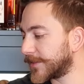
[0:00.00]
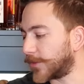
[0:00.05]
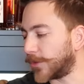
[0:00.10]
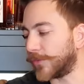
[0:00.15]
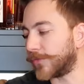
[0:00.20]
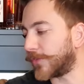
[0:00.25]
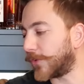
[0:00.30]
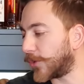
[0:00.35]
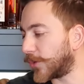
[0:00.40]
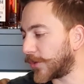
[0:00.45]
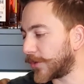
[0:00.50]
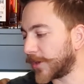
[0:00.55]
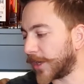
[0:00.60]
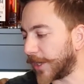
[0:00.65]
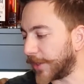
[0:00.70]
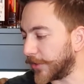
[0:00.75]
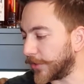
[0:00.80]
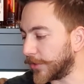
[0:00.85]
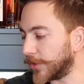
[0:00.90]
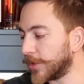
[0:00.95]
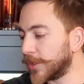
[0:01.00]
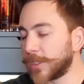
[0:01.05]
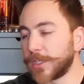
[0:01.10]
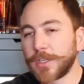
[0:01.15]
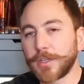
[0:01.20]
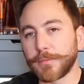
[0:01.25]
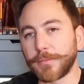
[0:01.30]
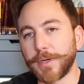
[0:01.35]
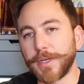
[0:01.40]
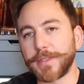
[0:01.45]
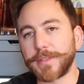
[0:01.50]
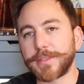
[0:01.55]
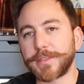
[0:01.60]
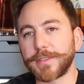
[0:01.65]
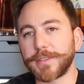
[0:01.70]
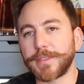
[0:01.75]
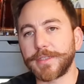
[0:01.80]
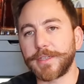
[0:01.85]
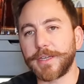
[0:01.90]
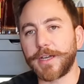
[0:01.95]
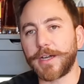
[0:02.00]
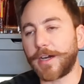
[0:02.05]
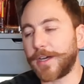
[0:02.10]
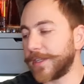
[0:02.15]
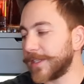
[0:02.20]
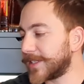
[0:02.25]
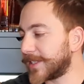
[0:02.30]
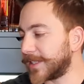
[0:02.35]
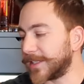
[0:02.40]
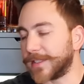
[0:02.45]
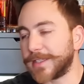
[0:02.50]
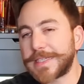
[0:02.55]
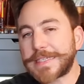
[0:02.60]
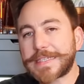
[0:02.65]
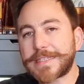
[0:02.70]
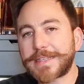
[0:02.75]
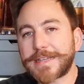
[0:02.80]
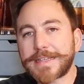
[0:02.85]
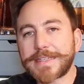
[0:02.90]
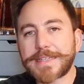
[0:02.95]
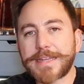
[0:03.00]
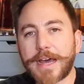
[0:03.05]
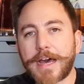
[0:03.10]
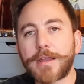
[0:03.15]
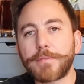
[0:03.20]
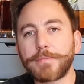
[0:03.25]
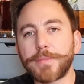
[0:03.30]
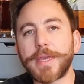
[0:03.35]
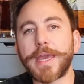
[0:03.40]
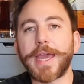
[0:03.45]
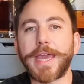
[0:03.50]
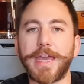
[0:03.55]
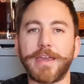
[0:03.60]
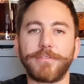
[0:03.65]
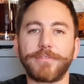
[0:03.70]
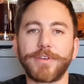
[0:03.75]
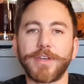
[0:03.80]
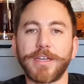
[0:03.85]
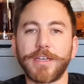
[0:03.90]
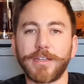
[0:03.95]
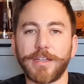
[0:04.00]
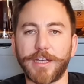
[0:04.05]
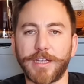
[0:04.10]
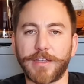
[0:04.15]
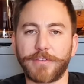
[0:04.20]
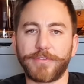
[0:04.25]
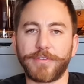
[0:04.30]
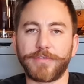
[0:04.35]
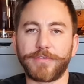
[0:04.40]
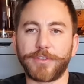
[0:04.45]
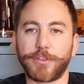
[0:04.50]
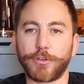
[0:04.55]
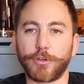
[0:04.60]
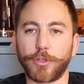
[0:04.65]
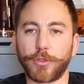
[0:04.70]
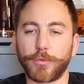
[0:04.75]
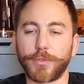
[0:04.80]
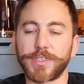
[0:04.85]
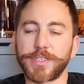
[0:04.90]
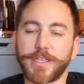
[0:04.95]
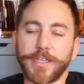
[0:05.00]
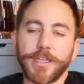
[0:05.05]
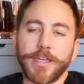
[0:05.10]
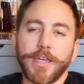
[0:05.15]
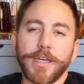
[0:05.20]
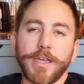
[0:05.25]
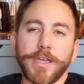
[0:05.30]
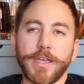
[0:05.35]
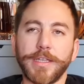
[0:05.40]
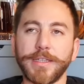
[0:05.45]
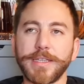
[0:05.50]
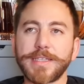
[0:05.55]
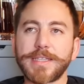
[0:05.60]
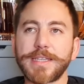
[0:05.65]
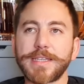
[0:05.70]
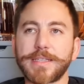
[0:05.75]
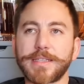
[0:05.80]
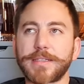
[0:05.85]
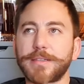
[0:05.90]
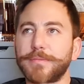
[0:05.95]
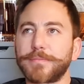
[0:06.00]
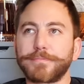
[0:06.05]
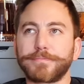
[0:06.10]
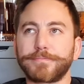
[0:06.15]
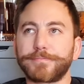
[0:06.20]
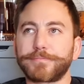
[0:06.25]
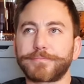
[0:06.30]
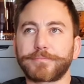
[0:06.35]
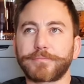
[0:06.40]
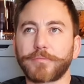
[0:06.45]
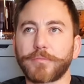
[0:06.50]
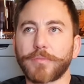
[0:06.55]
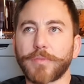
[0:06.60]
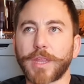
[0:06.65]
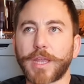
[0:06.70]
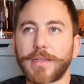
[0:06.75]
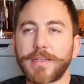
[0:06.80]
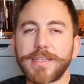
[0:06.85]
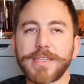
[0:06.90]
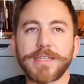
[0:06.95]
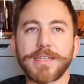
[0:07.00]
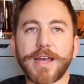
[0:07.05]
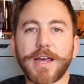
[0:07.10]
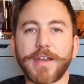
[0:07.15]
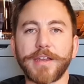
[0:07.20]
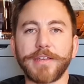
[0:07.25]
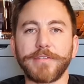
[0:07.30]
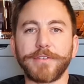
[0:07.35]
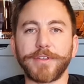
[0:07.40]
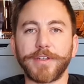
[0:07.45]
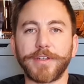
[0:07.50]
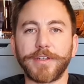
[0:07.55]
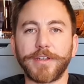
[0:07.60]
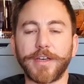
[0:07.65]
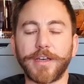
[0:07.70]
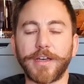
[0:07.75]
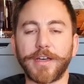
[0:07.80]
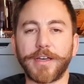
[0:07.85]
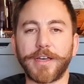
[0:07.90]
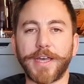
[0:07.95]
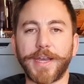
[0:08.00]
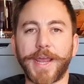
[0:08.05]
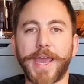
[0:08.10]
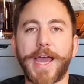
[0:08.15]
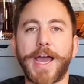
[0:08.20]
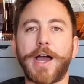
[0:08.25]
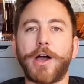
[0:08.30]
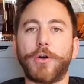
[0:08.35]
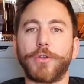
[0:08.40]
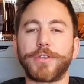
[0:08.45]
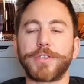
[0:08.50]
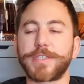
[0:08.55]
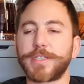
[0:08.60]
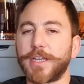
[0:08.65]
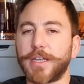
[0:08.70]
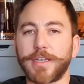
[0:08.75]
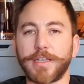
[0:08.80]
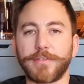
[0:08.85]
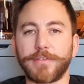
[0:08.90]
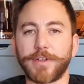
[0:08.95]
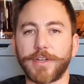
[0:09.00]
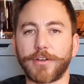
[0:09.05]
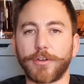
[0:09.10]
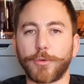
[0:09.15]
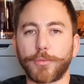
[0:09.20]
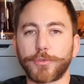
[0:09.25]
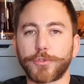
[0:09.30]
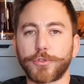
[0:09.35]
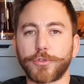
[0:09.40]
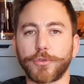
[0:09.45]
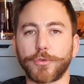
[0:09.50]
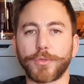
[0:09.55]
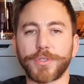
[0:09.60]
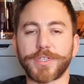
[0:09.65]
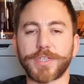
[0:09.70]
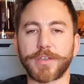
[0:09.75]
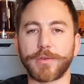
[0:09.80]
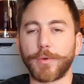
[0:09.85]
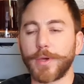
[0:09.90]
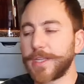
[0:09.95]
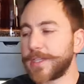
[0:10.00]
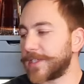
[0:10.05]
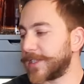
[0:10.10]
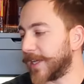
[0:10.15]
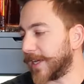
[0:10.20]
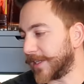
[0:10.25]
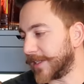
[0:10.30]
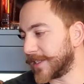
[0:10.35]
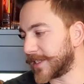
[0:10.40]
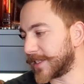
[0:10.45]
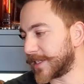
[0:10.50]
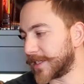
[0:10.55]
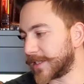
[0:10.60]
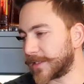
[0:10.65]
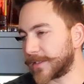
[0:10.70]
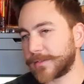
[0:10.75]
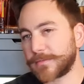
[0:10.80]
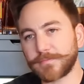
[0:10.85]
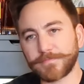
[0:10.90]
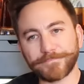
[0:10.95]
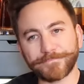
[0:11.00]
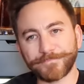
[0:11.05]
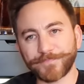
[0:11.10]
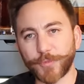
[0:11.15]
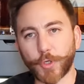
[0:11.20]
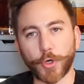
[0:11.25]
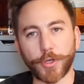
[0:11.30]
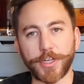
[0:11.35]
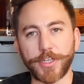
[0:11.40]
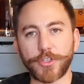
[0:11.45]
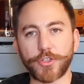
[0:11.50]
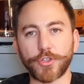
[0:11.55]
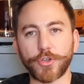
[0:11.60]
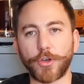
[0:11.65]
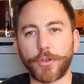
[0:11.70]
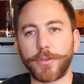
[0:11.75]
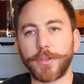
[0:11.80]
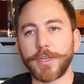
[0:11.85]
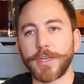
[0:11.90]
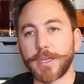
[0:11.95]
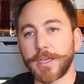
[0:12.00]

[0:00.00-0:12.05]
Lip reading: or 4, I don't know. But honestly, this does not behave like a 50-year-old whiskey. This is not even an out. This is not even an obscure Whiskey Wednesday. This is on its own.